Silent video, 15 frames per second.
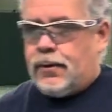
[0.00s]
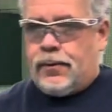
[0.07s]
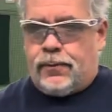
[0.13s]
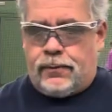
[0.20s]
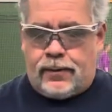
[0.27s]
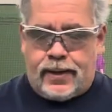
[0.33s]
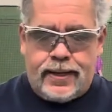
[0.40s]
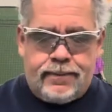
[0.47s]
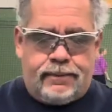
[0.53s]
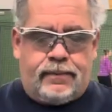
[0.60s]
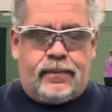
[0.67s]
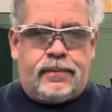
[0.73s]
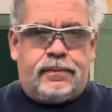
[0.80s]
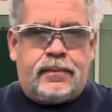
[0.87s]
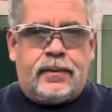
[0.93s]
right?
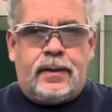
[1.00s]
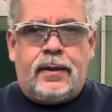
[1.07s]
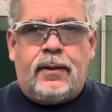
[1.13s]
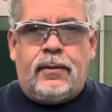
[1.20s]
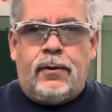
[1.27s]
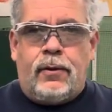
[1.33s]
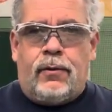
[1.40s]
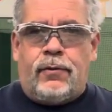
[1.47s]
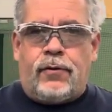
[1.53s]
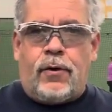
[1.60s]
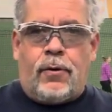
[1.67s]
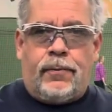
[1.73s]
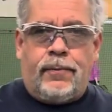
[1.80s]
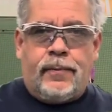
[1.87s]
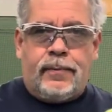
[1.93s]
So
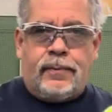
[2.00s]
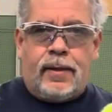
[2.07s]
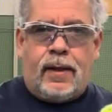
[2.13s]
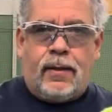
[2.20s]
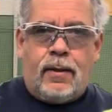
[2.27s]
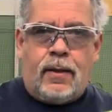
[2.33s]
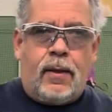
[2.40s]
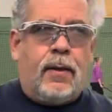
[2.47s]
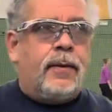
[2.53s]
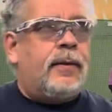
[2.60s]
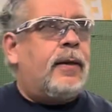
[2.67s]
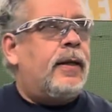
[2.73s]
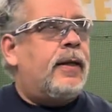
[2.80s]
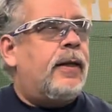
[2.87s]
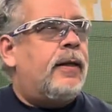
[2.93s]

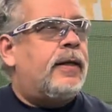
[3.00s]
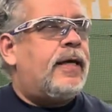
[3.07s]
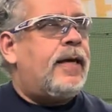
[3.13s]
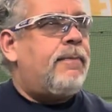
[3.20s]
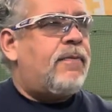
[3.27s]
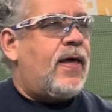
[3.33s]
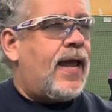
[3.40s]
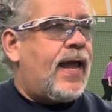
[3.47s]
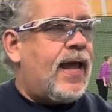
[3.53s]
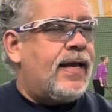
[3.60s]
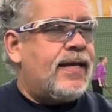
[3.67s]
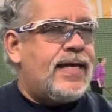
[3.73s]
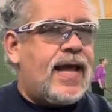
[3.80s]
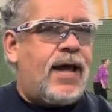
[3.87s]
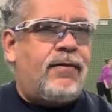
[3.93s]
keep the hand
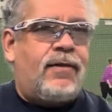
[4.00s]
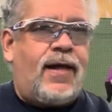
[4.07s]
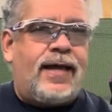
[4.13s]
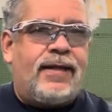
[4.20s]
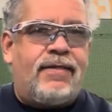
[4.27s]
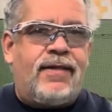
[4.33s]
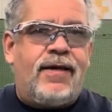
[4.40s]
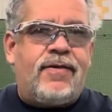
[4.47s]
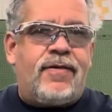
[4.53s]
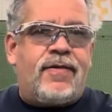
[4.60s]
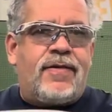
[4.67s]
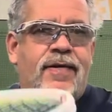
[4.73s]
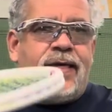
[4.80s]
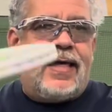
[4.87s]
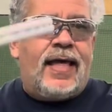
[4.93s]
down like
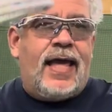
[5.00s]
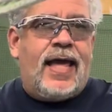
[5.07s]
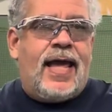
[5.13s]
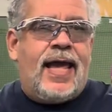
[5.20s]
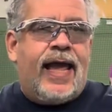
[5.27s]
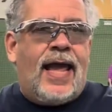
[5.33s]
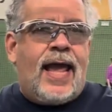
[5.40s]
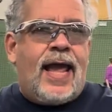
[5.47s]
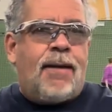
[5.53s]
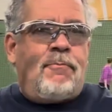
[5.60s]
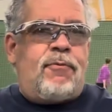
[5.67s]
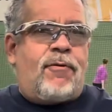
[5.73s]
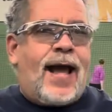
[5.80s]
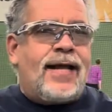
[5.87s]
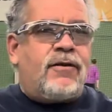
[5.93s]
this.
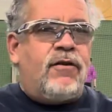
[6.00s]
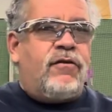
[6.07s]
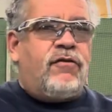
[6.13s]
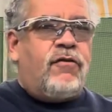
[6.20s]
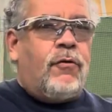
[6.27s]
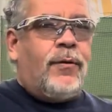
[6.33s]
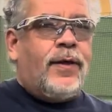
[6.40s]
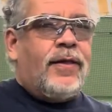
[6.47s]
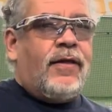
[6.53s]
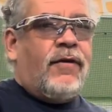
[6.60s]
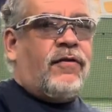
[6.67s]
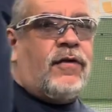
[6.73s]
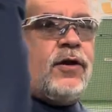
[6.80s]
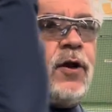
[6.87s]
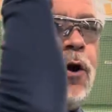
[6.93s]
Practice doing this
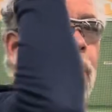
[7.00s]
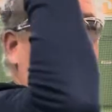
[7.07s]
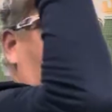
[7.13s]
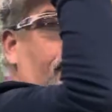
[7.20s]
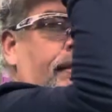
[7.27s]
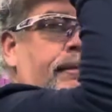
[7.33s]
at home,